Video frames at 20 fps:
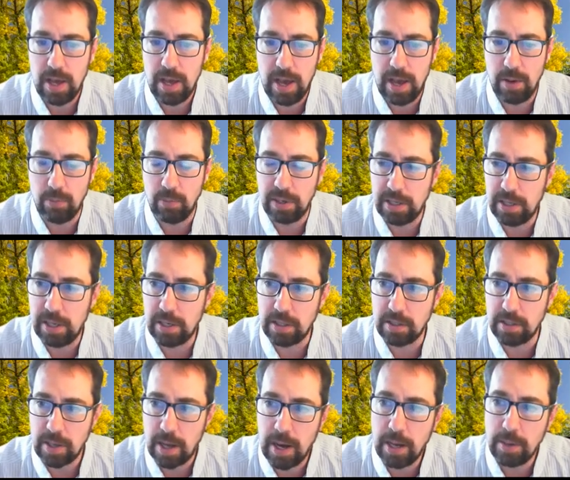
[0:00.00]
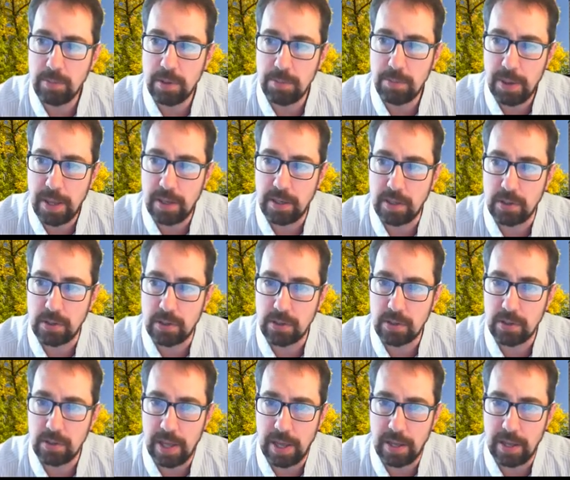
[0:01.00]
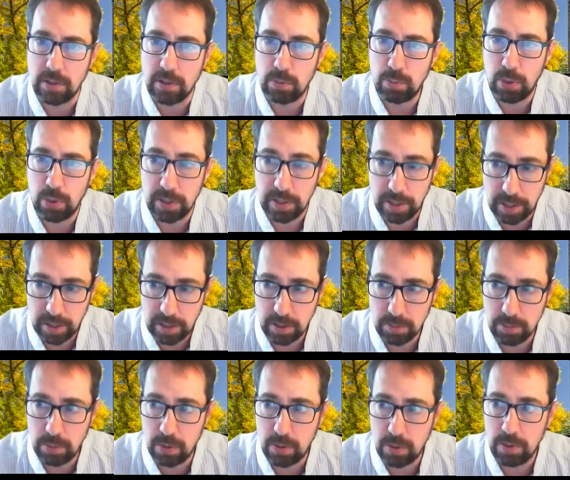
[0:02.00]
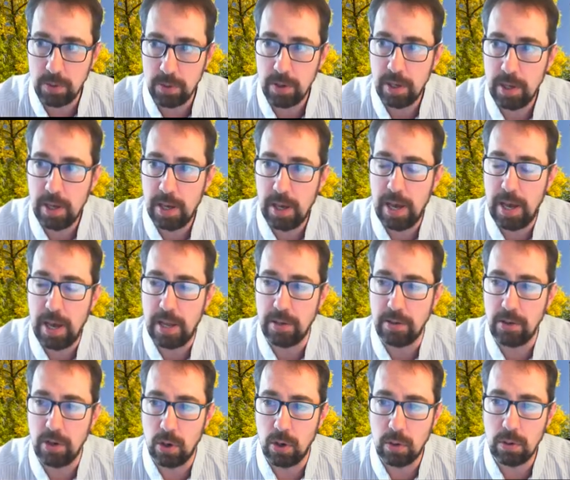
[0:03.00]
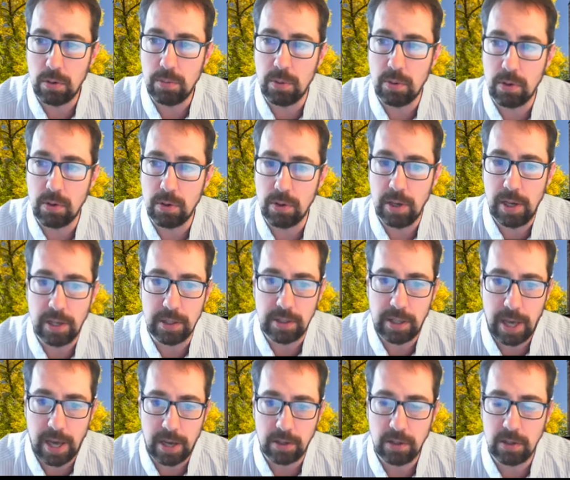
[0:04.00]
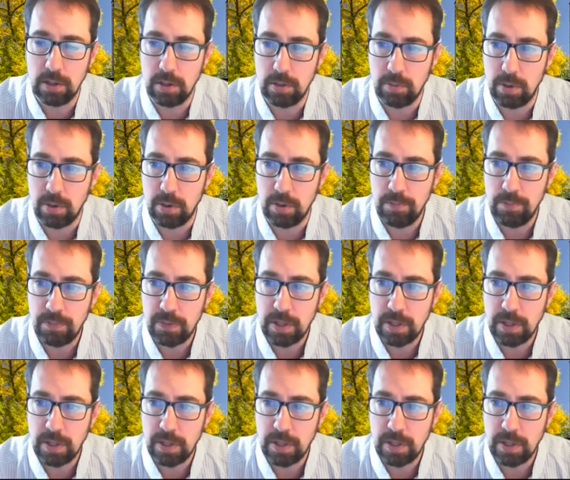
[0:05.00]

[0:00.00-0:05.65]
and we get a time dependence that is predictable and knowable and calculable.